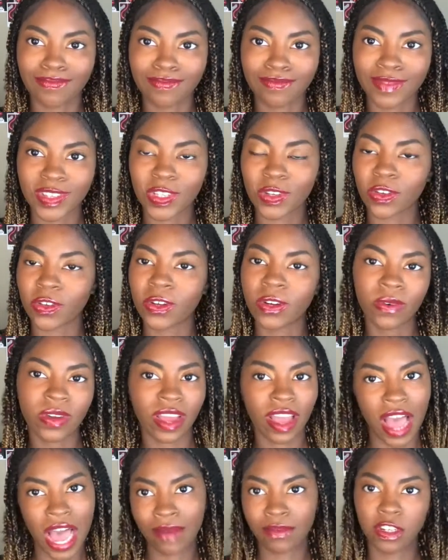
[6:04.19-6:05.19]
So you don't want
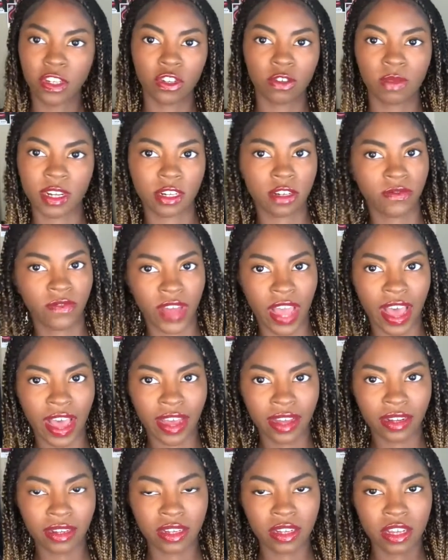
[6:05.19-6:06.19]
to have too much
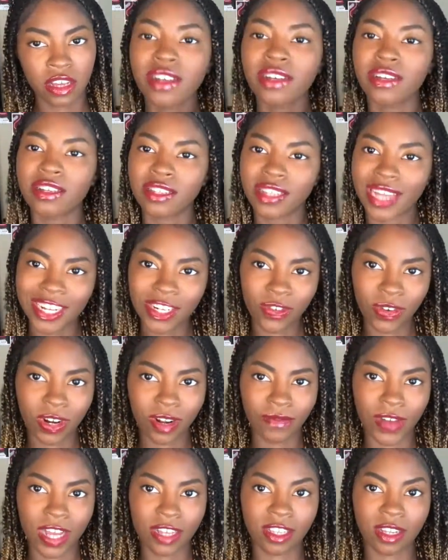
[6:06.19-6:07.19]
fat.
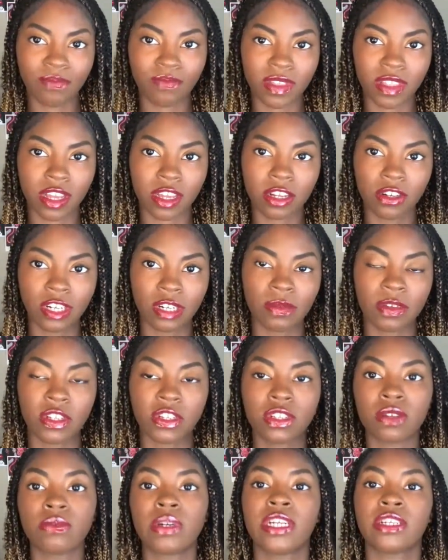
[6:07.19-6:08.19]
Saturated fat is something that contributes
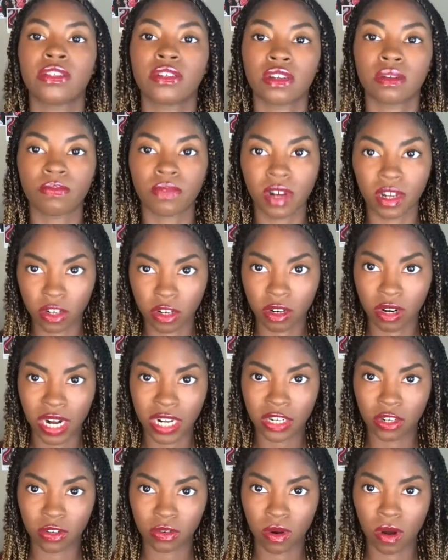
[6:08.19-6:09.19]
to raising your blood
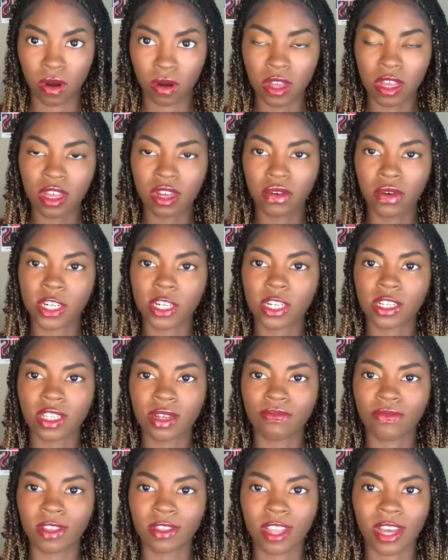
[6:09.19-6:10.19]
cholesterol, which is
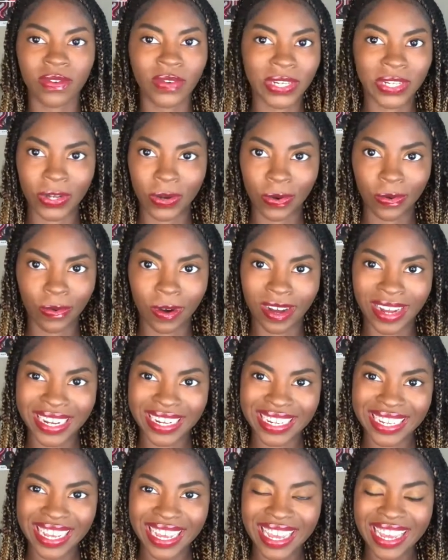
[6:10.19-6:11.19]
something that we don't
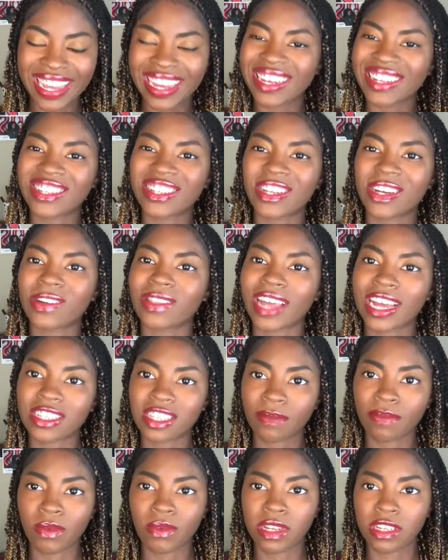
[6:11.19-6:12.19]
want. So that's
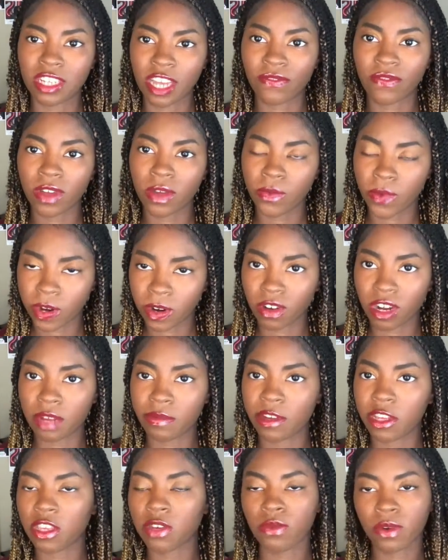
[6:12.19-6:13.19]
something we definitely want to
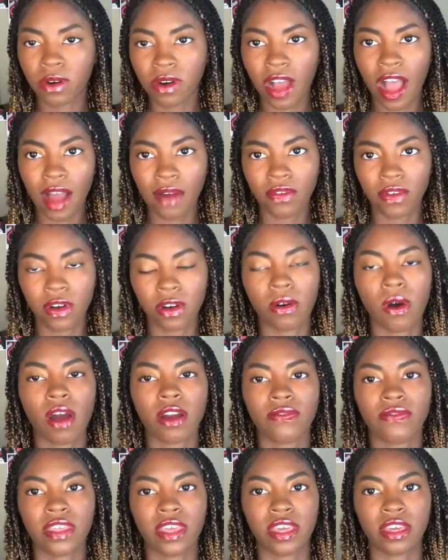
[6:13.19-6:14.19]
limit. You will have a lot
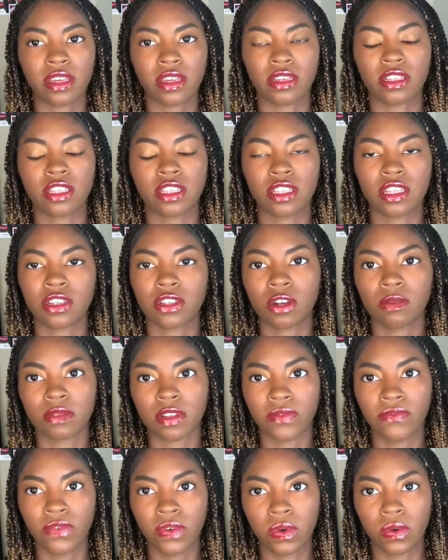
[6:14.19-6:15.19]
of things in terms
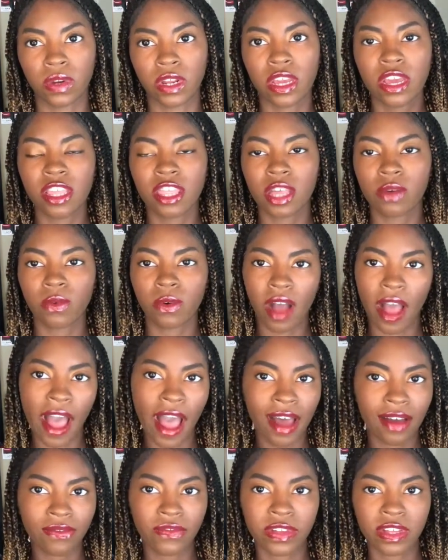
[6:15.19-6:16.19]
of food that will
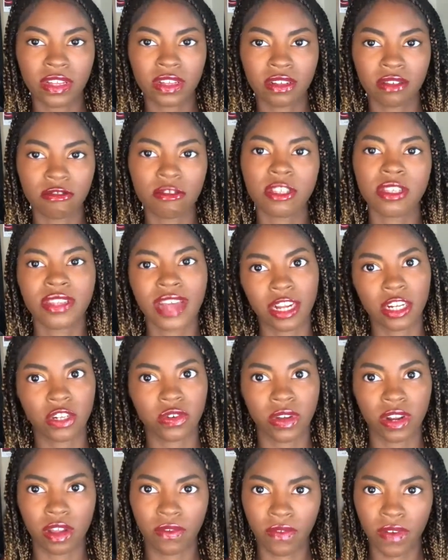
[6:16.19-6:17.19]
have
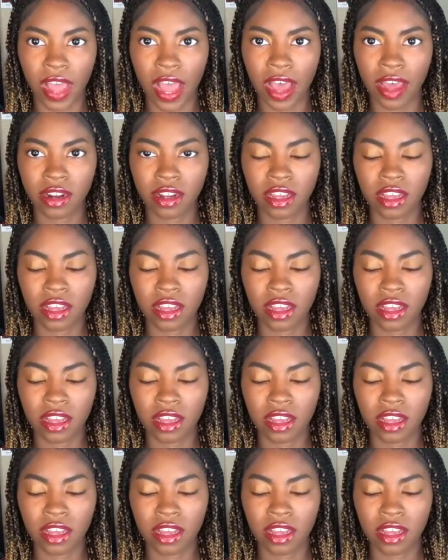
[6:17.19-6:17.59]
saturated fat.